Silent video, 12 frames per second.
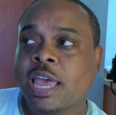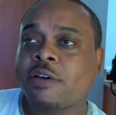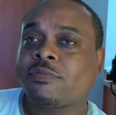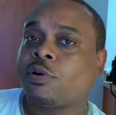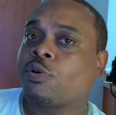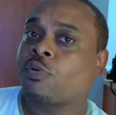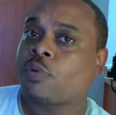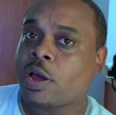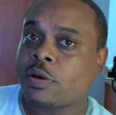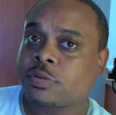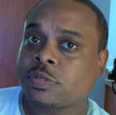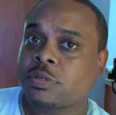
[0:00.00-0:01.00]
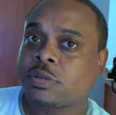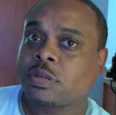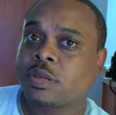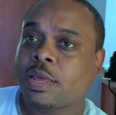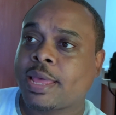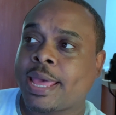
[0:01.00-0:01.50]
have longer routes.
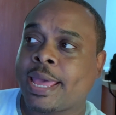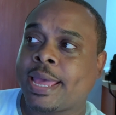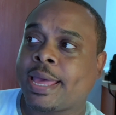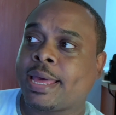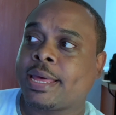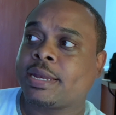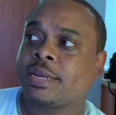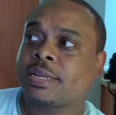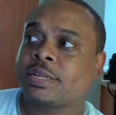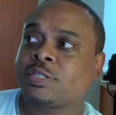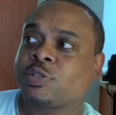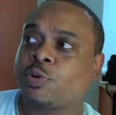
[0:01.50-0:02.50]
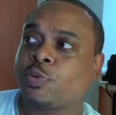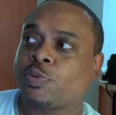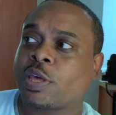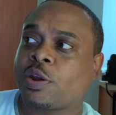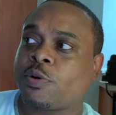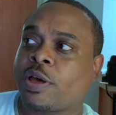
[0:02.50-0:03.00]
And so
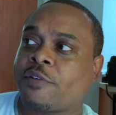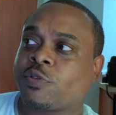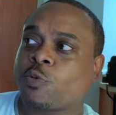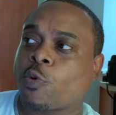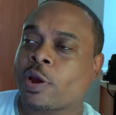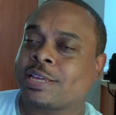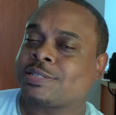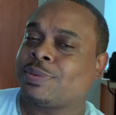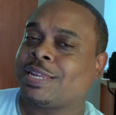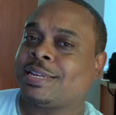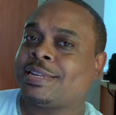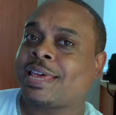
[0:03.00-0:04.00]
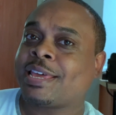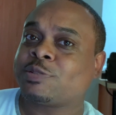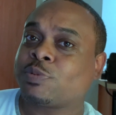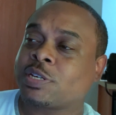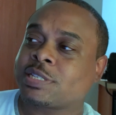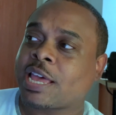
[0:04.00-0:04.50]
they don't have to work as many days
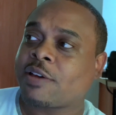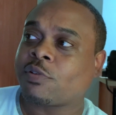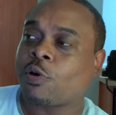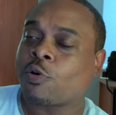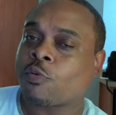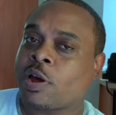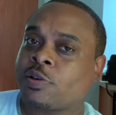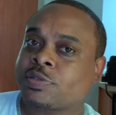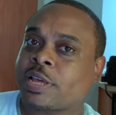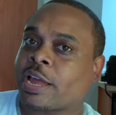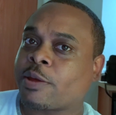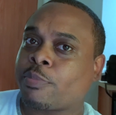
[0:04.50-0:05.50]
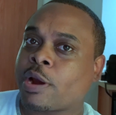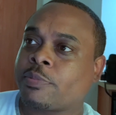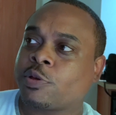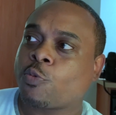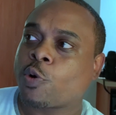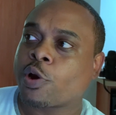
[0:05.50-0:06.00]
because they have long routes. I can
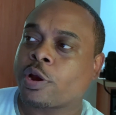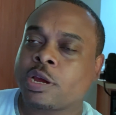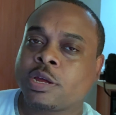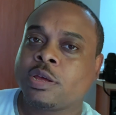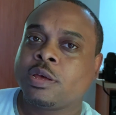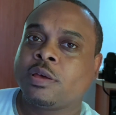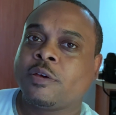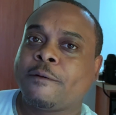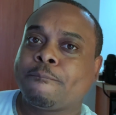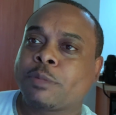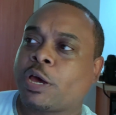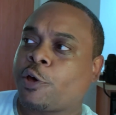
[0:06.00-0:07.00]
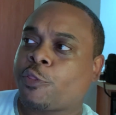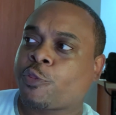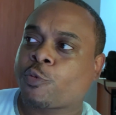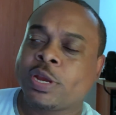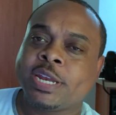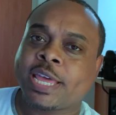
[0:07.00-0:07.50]
probably work a
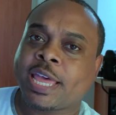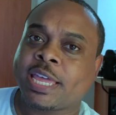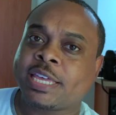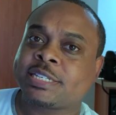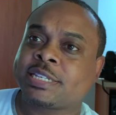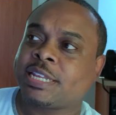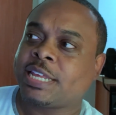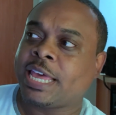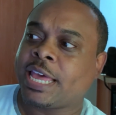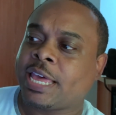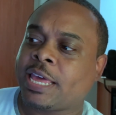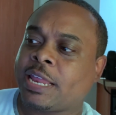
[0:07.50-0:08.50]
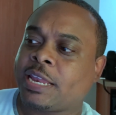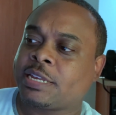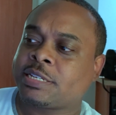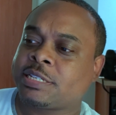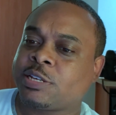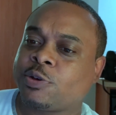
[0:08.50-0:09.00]
3 days and
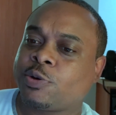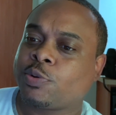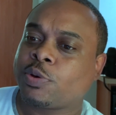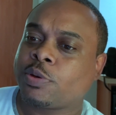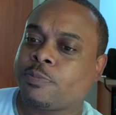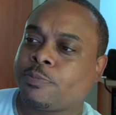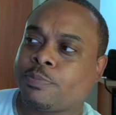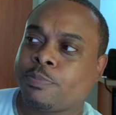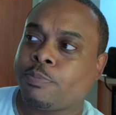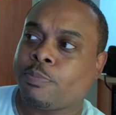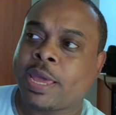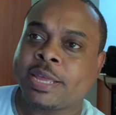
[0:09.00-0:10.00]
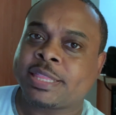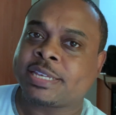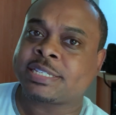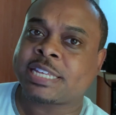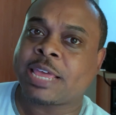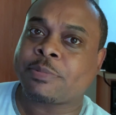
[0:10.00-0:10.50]
still make the
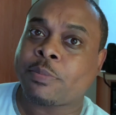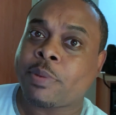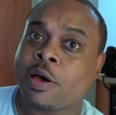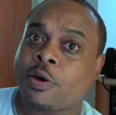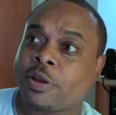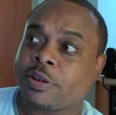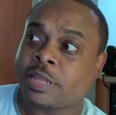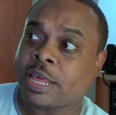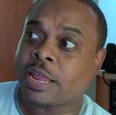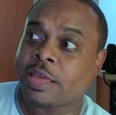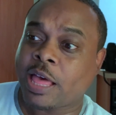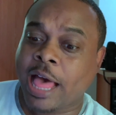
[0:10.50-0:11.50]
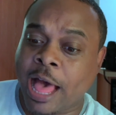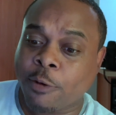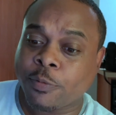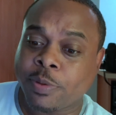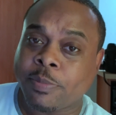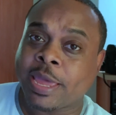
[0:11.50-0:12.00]
same amount that I
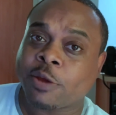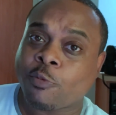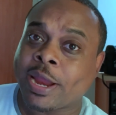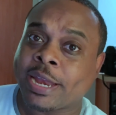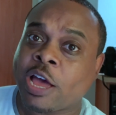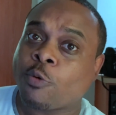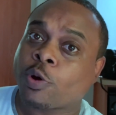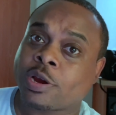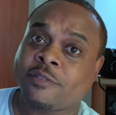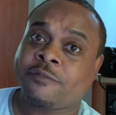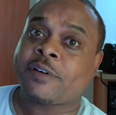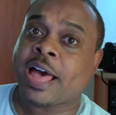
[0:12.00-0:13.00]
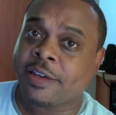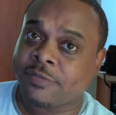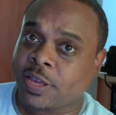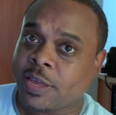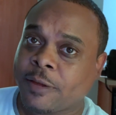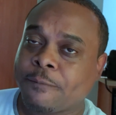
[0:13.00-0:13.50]
would be making right now working a 5
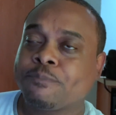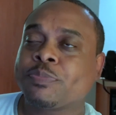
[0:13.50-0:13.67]
day.